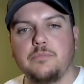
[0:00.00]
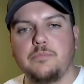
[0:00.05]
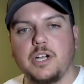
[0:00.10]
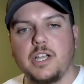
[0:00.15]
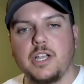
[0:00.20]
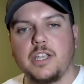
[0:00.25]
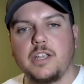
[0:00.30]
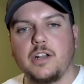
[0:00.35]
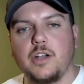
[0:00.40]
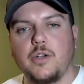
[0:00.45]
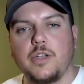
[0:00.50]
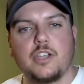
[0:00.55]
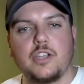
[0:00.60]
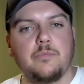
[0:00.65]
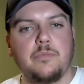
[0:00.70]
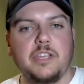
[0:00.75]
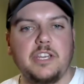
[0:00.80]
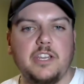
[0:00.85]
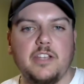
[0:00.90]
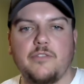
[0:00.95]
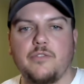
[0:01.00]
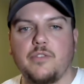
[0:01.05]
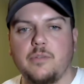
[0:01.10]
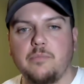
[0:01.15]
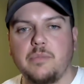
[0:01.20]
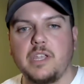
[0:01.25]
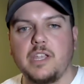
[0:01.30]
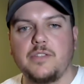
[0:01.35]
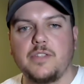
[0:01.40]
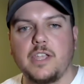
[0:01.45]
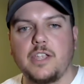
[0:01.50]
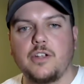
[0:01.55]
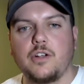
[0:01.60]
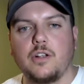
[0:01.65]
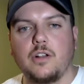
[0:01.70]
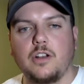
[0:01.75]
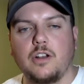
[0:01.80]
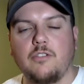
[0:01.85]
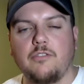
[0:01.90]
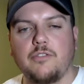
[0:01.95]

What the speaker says: but, you know, it could be different being that you're a little